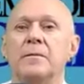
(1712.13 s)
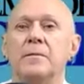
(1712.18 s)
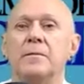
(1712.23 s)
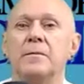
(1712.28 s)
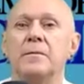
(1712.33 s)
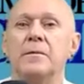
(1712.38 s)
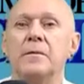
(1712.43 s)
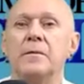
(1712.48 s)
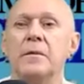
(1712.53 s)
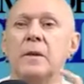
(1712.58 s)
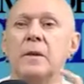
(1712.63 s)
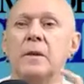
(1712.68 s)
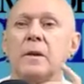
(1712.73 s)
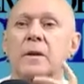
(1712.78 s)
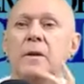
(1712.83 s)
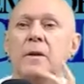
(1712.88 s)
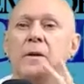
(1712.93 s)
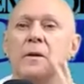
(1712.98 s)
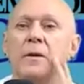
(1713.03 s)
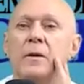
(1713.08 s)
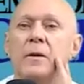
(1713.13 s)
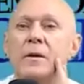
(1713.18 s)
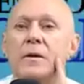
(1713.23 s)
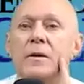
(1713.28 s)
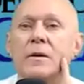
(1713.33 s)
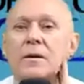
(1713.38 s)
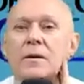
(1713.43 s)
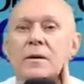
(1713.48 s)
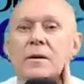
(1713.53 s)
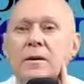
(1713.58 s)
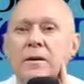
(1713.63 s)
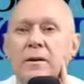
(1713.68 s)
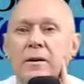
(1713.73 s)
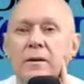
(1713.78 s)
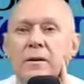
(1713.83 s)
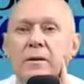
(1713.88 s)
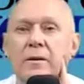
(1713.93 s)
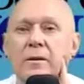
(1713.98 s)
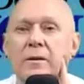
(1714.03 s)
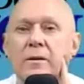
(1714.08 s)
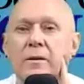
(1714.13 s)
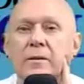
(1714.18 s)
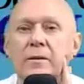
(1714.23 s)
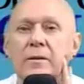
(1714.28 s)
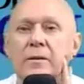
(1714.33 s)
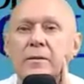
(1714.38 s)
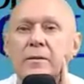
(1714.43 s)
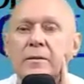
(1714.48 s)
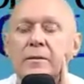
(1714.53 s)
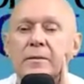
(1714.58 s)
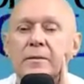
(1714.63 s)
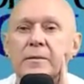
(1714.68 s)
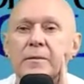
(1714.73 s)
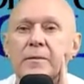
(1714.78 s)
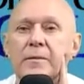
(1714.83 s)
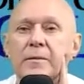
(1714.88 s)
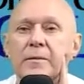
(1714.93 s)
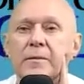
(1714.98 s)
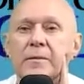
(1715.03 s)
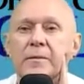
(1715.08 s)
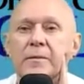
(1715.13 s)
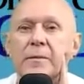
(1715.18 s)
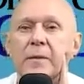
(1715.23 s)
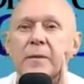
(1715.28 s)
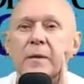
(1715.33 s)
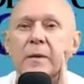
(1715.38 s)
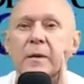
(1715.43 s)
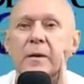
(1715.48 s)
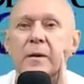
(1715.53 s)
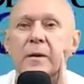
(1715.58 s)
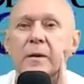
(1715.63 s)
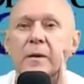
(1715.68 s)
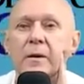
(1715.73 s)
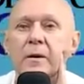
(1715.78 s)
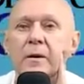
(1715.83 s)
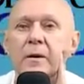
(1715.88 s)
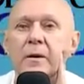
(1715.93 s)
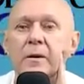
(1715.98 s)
(not speaking)